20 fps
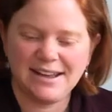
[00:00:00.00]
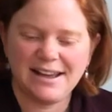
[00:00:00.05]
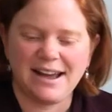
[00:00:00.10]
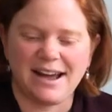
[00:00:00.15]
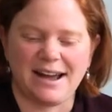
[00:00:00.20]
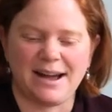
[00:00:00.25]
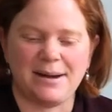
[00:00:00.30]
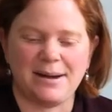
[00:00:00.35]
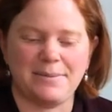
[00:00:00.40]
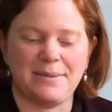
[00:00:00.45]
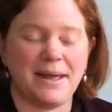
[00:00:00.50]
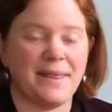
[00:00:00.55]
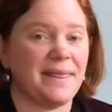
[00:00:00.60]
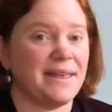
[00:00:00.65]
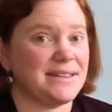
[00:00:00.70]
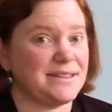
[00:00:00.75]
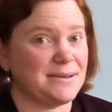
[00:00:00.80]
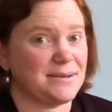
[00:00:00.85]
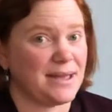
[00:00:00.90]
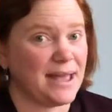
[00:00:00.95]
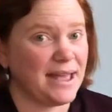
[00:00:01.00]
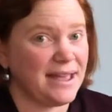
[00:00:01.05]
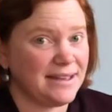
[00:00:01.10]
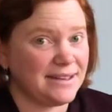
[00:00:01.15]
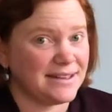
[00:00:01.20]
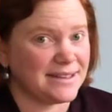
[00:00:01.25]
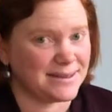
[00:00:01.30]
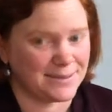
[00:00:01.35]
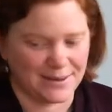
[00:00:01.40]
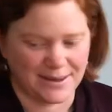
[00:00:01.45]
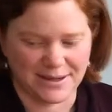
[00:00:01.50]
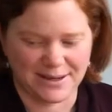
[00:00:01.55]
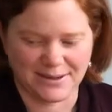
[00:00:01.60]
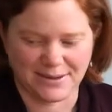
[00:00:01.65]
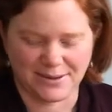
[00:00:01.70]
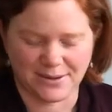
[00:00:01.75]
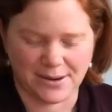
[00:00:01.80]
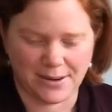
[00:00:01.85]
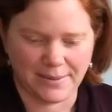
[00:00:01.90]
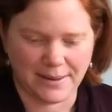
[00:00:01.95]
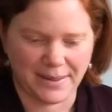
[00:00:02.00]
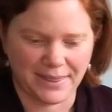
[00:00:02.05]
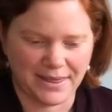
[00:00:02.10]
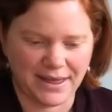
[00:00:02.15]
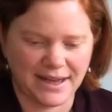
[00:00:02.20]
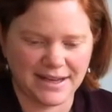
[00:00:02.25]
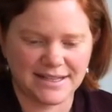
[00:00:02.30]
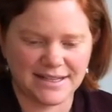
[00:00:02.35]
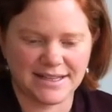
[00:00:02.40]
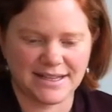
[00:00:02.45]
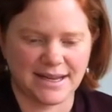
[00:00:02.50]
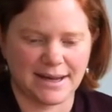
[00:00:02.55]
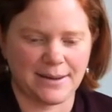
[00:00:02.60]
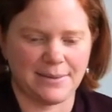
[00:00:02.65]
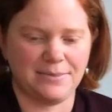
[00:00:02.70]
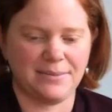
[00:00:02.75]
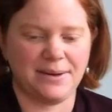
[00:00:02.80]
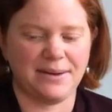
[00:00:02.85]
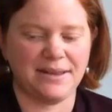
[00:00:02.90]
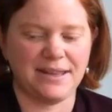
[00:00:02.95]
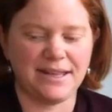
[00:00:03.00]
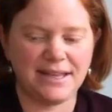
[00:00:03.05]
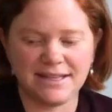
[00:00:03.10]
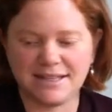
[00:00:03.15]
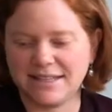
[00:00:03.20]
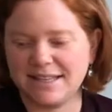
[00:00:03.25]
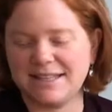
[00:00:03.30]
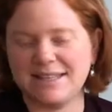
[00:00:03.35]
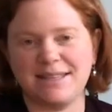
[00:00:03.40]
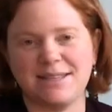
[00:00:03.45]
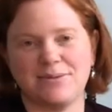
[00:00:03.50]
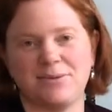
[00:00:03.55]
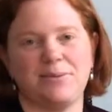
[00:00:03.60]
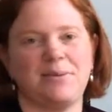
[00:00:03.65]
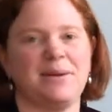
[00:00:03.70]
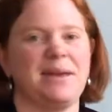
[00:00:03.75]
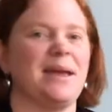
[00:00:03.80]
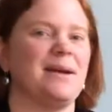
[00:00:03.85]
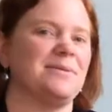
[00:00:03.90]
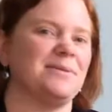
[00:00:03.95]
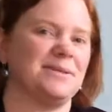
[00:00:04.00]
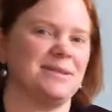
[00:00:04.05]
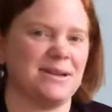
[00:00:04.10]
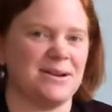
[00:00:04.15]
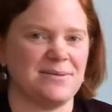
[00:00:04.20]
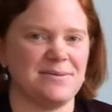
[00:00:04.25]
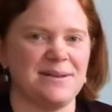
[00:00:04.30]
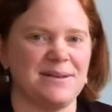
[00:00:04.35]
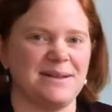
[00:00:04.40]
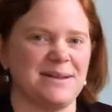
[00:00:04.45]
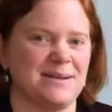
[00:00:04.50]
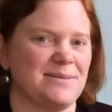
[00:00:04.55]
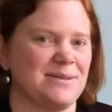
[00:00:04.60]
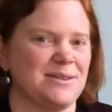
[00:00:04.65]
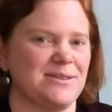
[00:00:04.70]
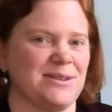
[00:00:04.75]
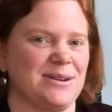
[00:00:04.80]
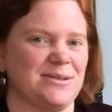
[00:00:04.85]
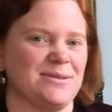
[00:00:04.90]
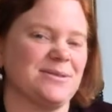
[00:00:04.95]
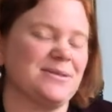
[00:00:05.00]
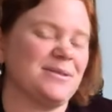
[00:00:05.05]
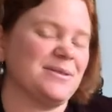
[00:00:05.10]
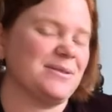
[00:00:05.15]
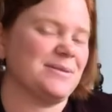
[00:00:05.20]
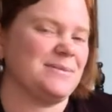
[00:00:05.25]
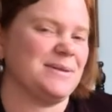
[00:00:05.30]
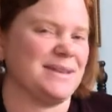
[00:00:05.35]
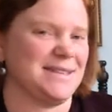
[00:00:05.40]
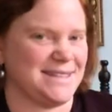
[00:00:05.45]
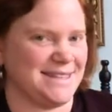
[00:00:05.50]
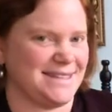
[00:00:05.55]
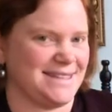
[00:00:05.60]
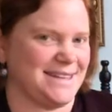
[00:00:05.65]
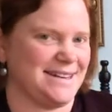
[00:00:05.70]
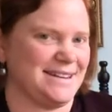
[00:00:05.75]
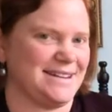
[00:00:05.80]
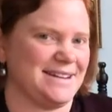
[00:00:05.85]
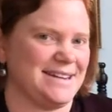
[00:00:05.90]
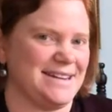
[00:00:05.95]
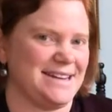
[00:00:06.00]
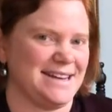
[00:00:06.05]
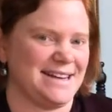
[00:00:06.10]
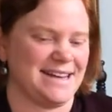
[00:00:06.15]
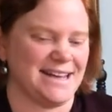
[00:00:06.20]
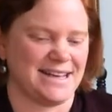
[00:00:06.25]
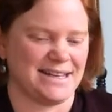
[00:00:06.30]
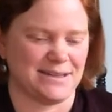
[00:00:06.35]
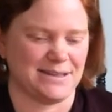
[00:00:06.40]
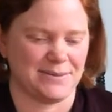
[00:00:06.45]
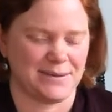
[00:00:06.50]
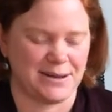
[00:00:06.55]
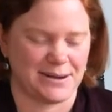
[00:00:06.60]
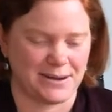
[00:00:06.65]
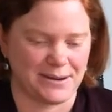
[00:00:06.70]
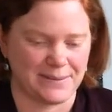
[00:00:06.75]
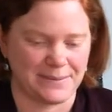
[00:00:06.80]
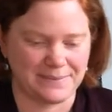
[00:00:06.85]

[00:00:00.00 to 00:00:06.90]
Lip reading: and that's okay because we're going to talk about that. But these lenses will be able to help me demonstrate all of the pieces that I need as we go.